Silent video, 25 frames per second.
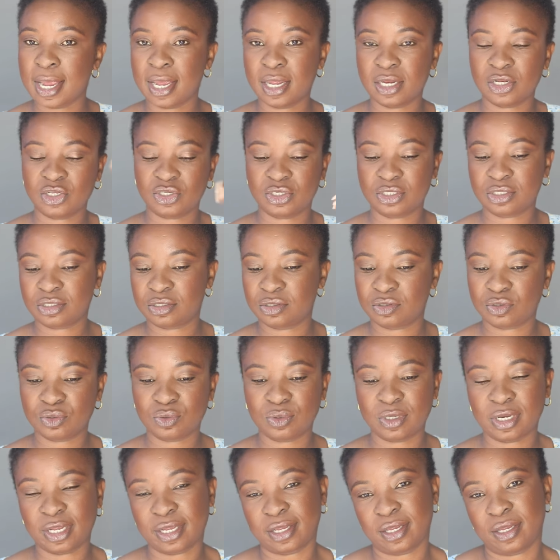and just
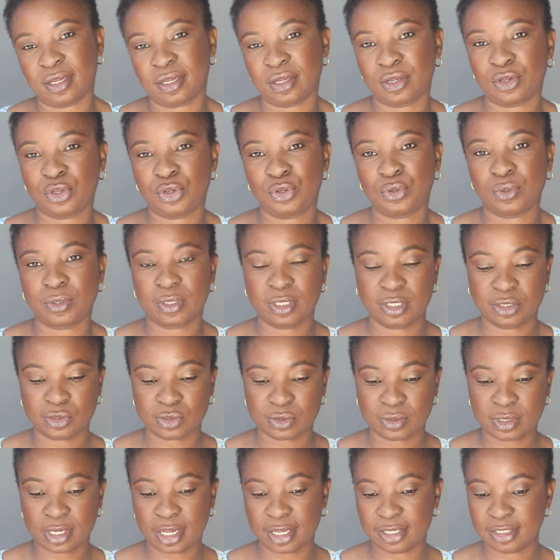do like a cute
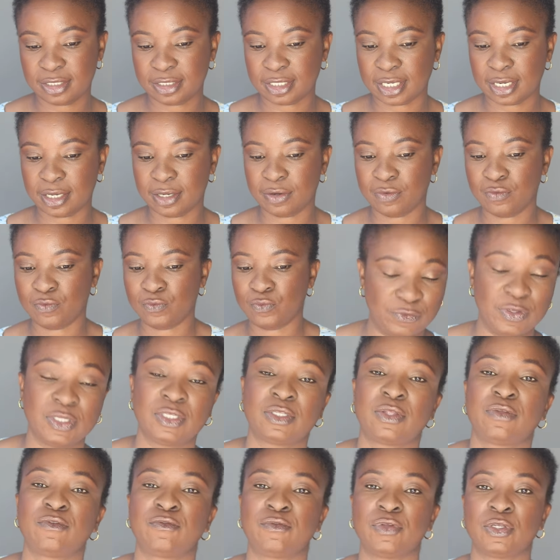little hairstyle.
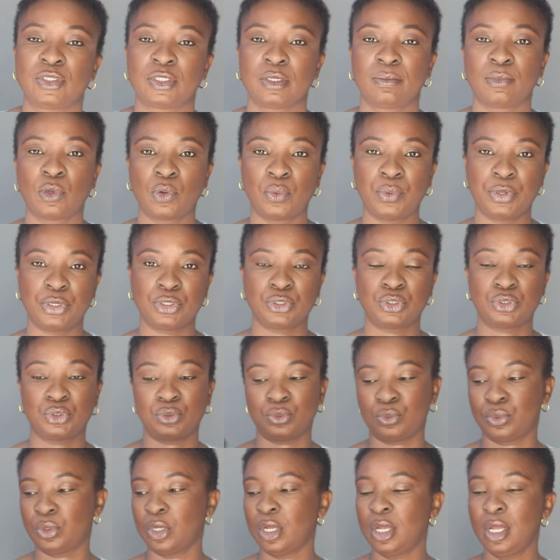First thing first, I'm going
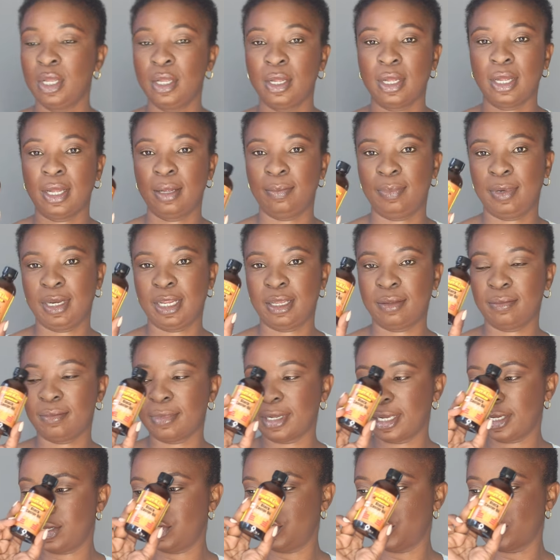to apply
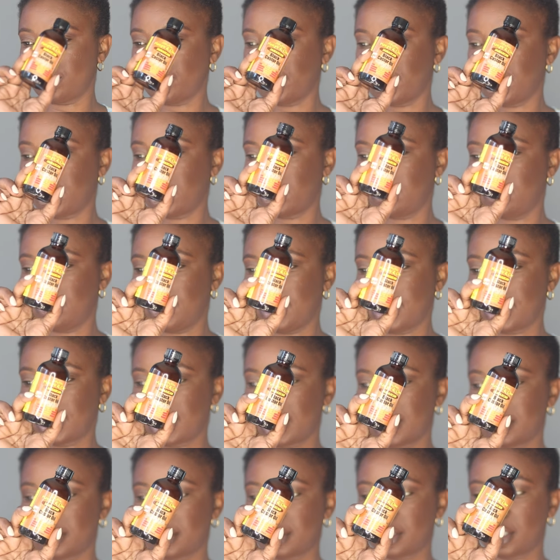my Jamaican black
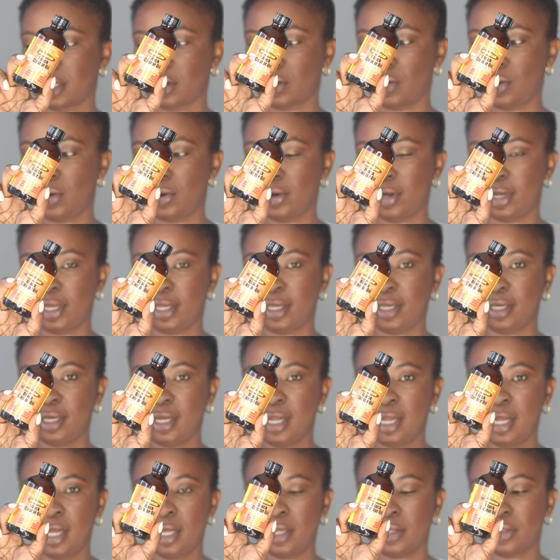castor oil.
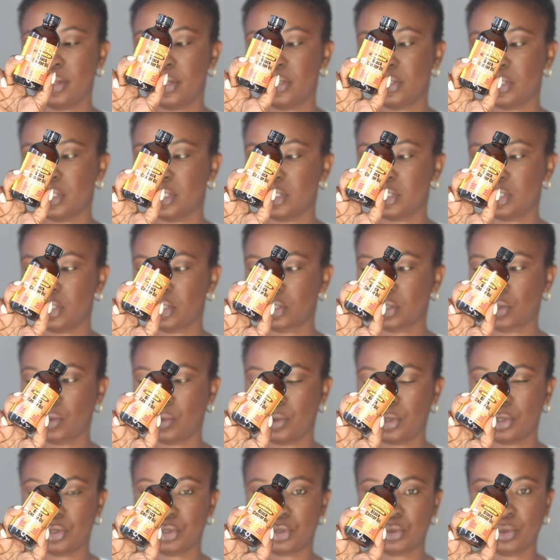This is just
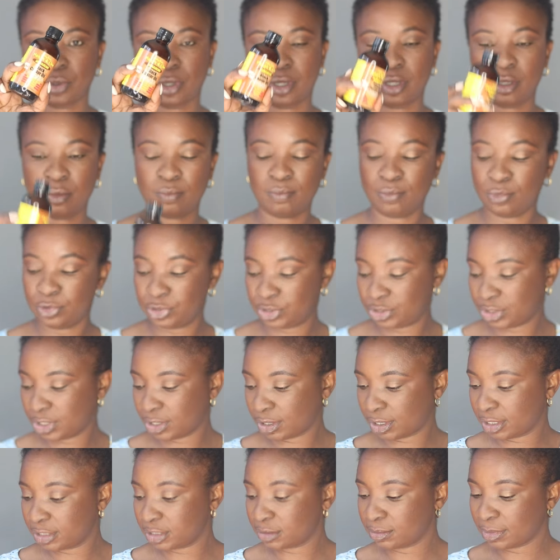going to help
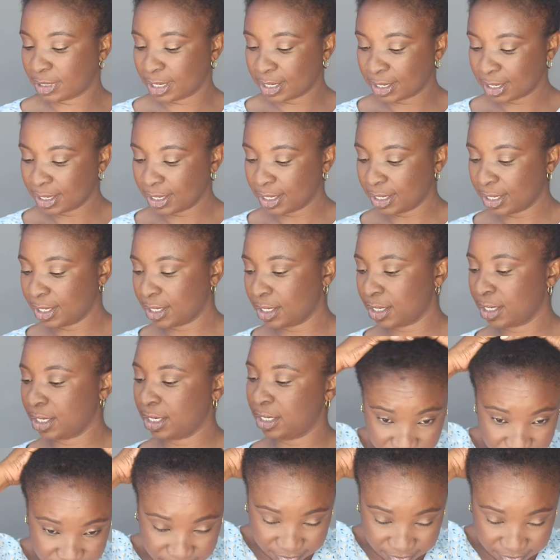moisturize my hair.